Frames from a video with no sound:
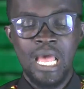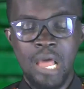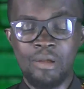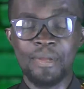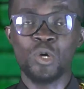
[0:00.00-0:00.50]

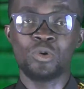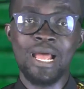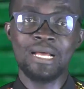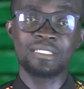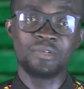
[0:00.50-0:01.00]
Arabic
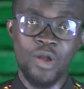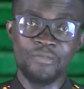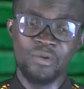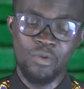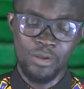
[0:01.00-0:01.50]
Qurans
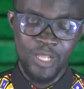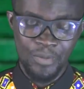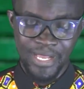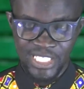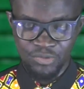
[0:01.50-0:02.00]
around the world. How
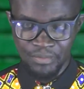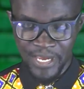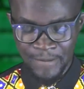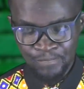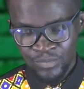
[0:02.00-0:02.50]
we get to
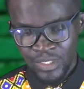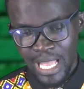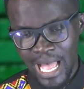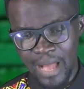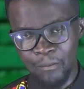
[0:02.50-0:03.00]
remain.
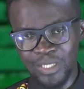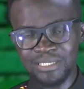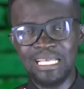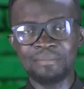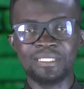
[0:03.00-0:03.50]

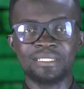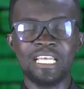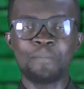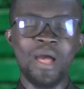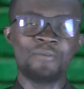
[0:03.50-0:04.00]
Muslims,
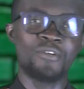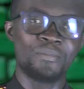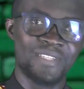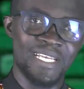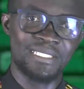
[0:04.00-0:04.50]
apart
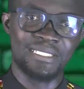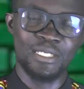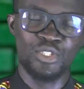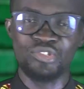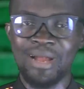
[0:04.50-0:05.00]
from this,
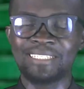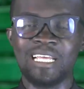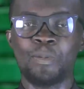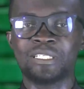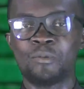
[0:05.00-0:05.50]
try
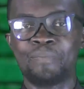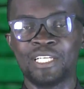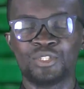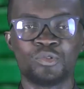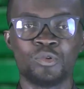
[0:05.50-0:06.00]
their possible
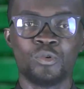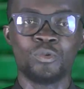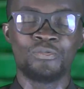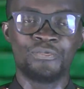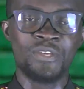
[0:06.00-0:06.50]
best
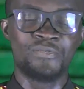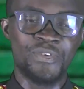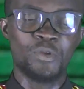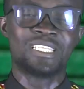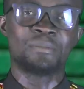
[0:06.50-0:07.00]
to
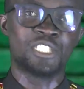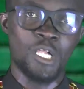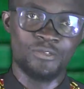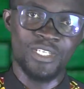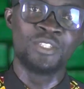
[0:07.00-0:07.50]
infuse
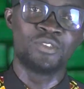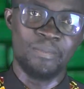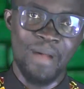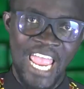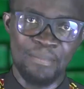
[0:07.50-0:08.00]
themselves into
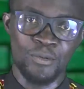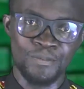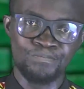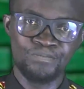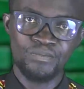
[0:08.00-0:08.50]
the Bible.
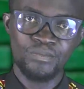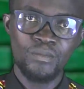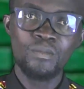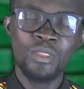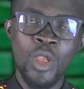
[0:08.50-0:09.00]

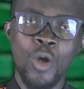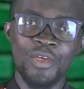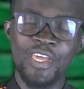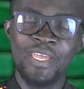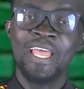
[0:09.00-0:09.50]

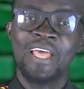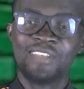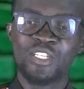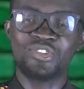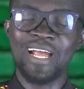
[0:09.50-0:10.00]
Okay,
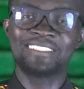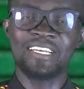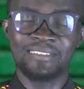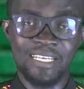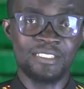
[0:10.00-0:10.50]
they try
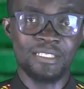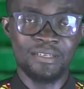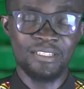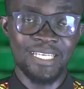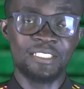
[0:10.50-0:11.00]

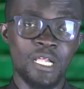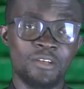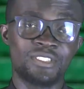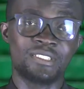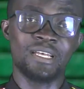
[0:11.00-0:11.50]

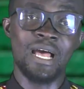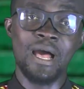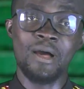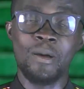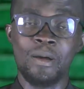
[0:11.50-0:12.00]
themselves.
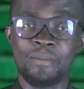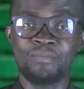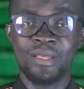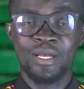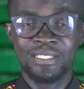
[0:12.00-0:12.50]

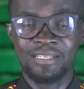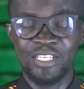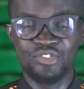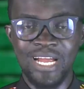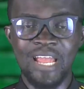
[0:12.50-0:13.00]

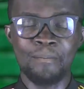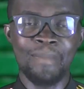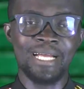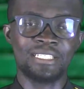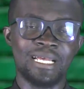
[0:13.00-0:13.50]
They try
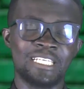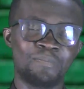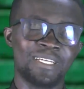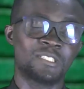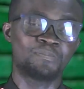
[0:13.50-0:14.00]
as
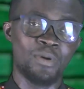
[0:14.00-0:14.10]
much